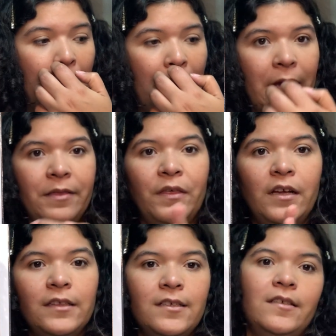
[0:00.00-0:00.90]
I
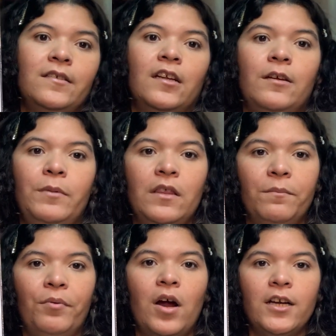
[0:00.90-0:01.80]
think this is gonna be the
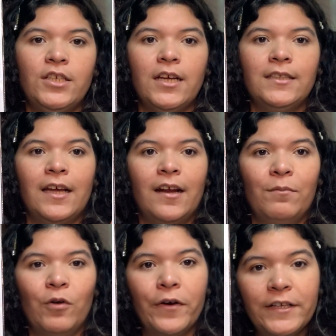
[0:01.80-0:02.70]
project that
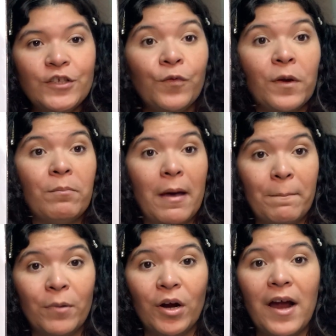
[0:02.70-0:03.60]
I'm going to
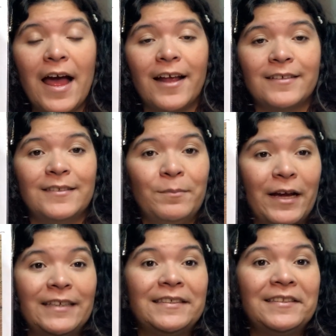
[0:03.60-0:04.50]
remember as
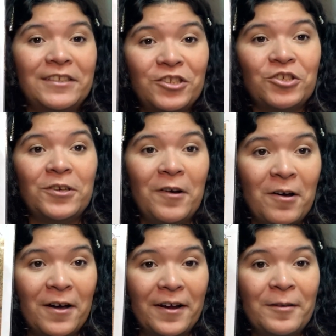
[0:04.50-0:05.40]
my Stitch
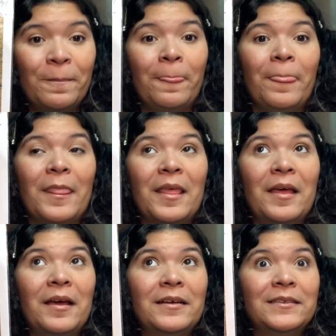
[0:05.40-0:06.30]
Con
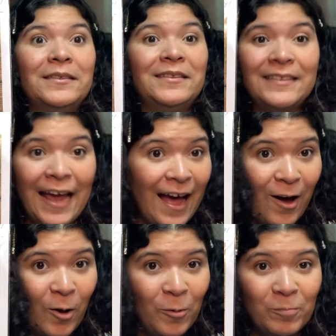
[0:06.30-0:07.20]

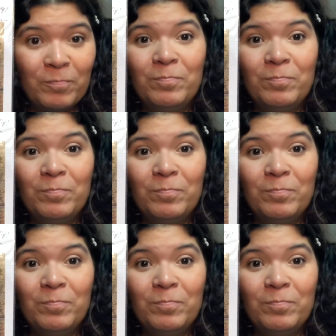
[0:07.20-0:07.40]
sal.